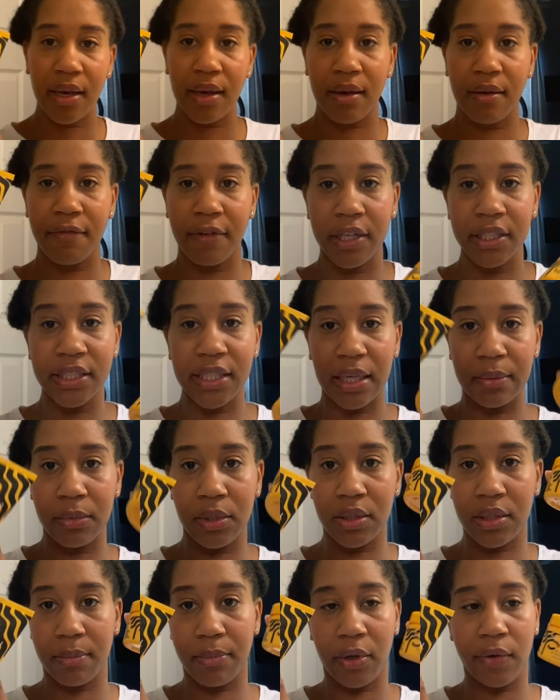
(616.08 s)
First time
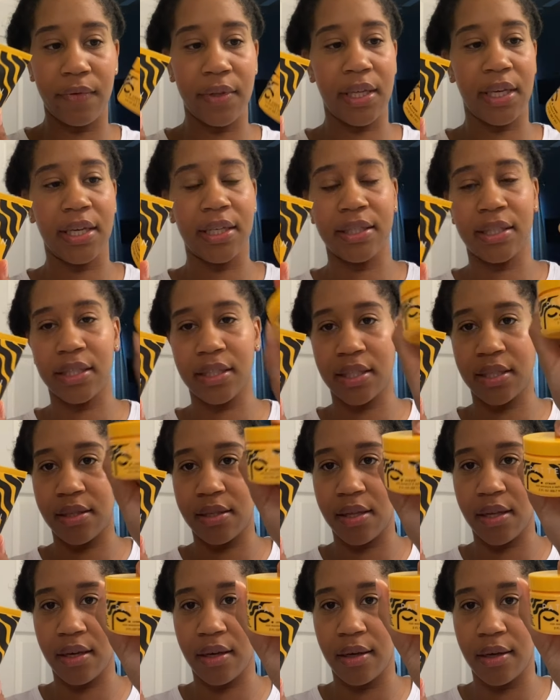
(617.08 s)
using both of these. This is
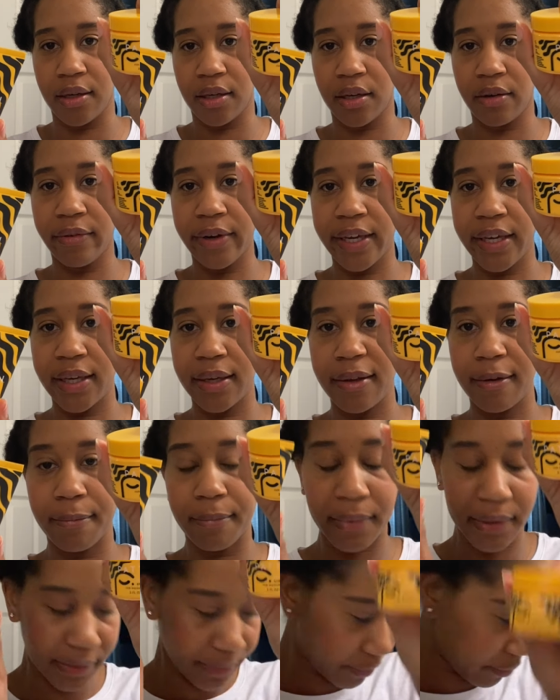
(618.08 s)
the cream.
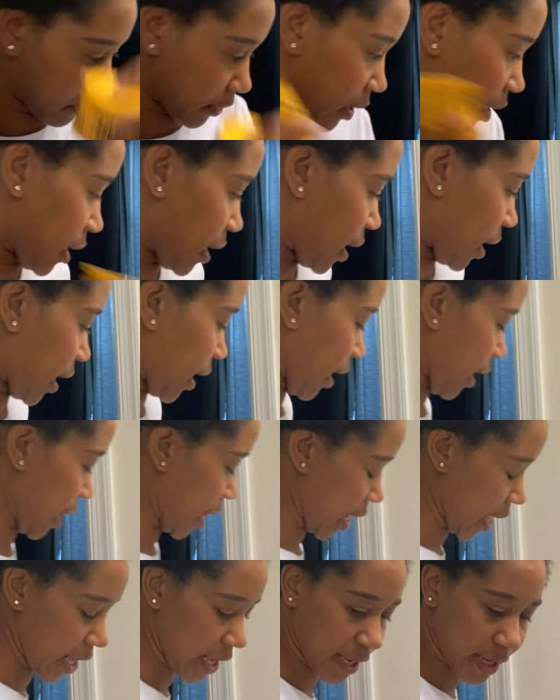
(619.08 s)
And
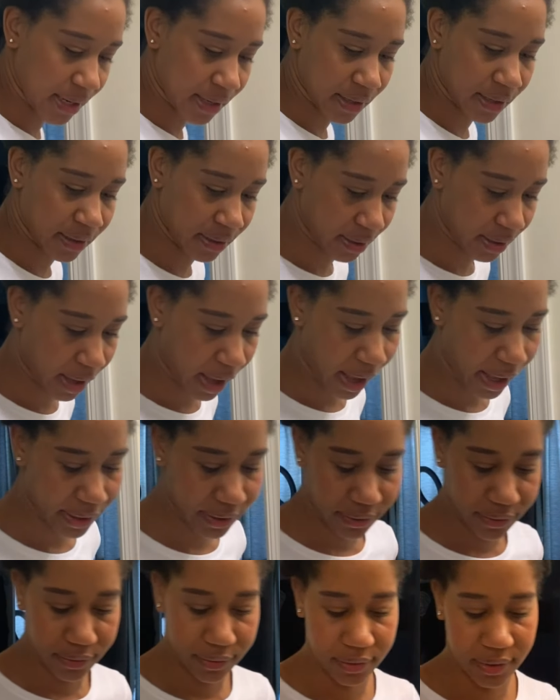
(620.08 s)
then I
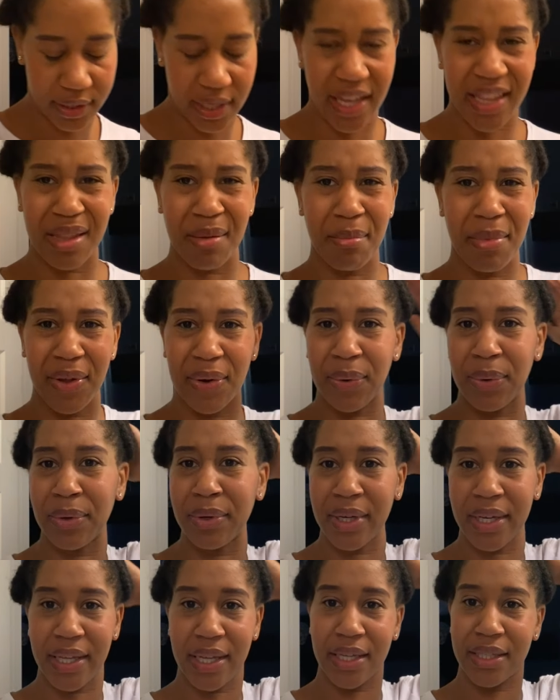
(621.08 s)
use in the
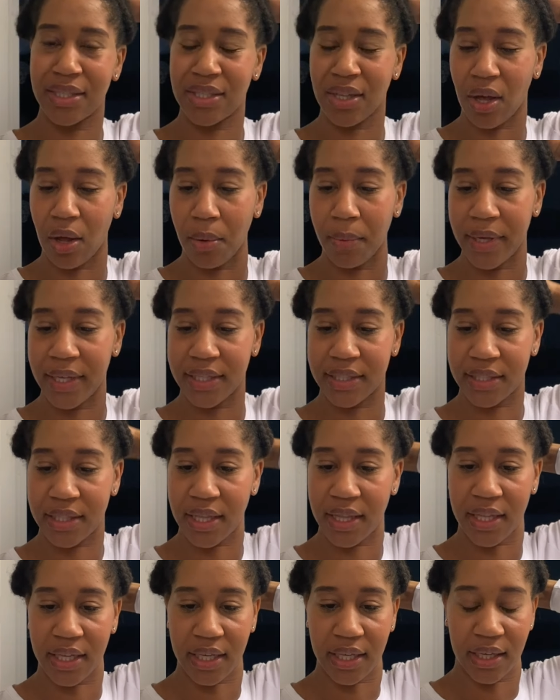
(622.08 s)
middle, it's always
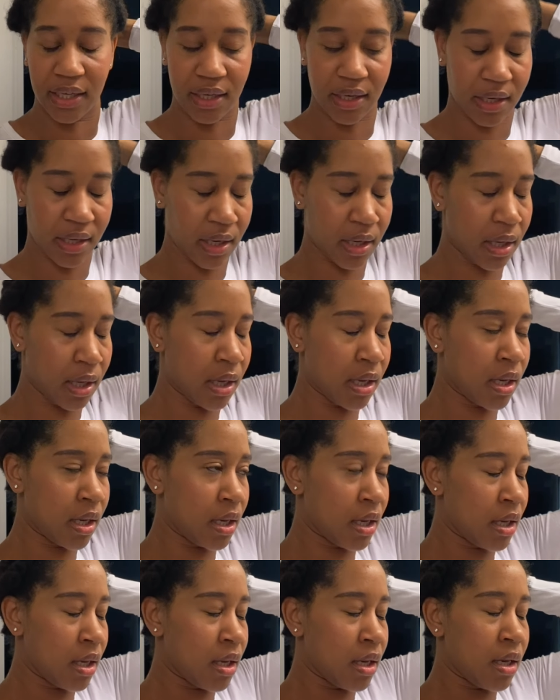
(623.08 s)
the
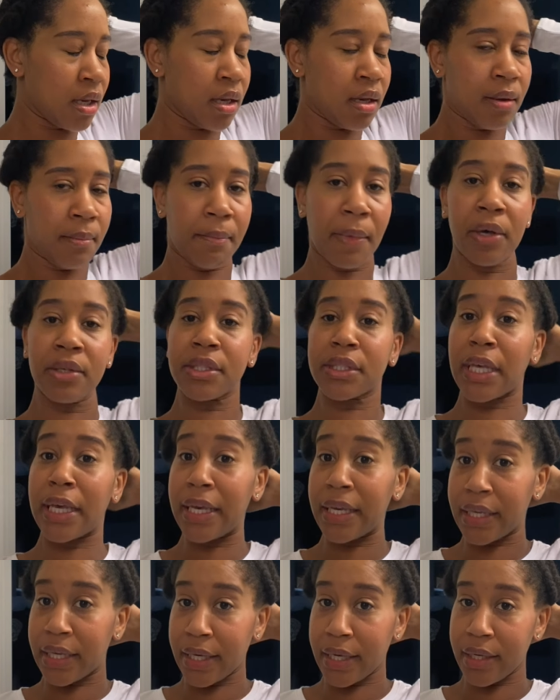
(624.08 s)
most
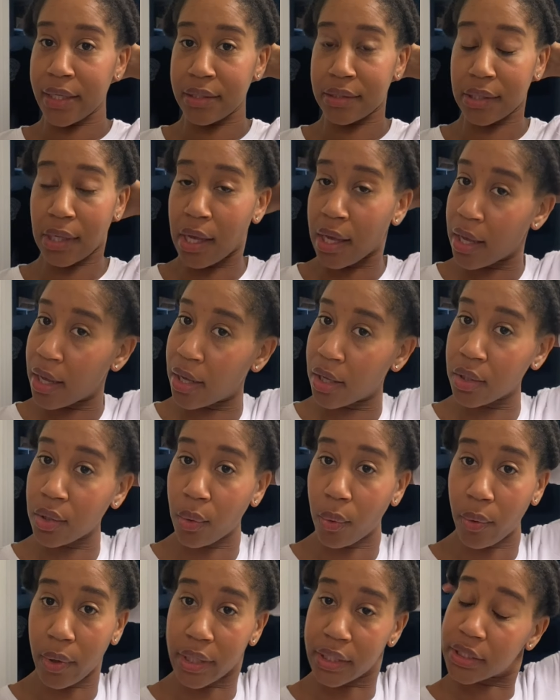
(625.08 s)
kinkiest
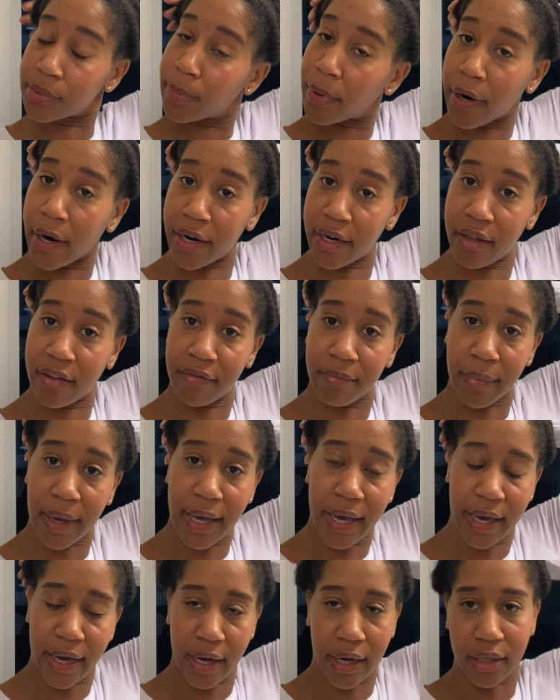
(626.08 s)
coarse part of my
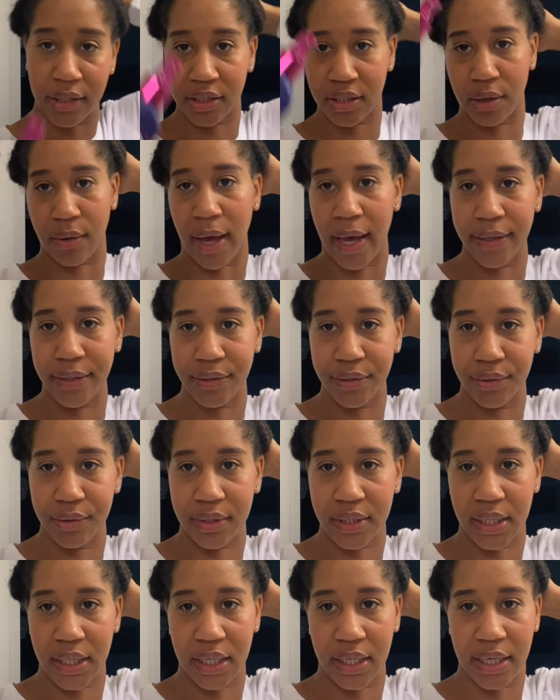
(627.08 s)
hair. So I
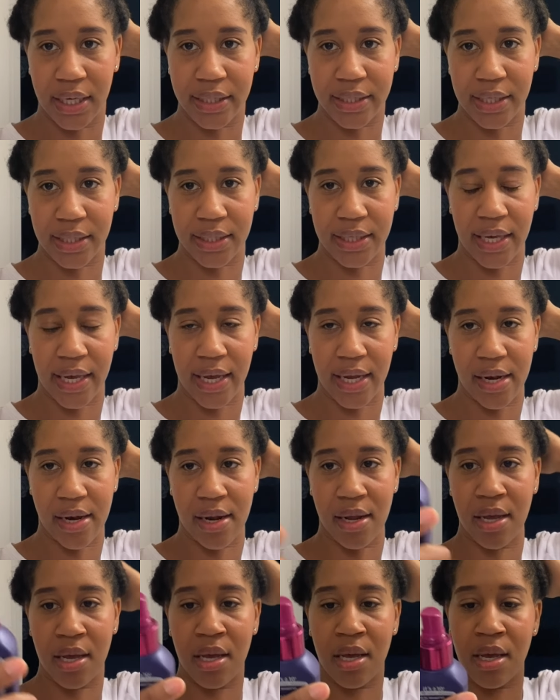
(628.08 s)
used the, it's a 10
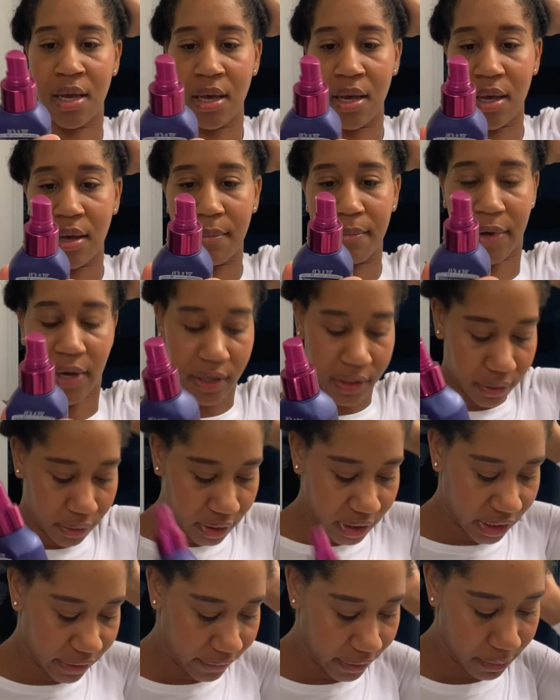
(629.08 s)
Miracle
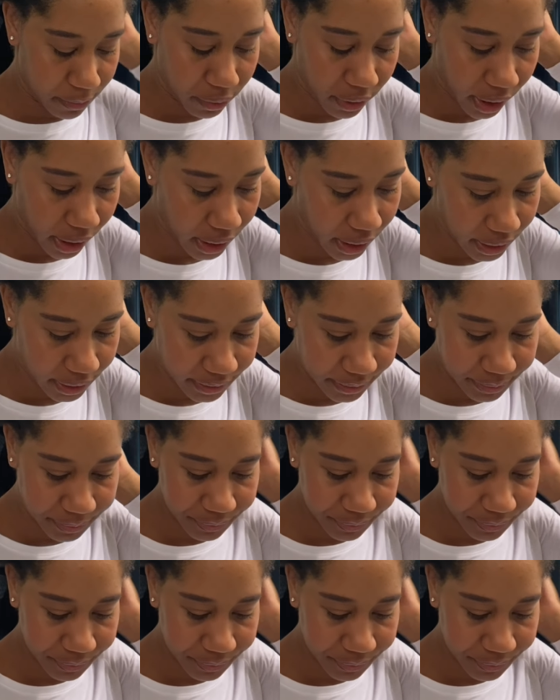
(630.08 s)
Leave-In product.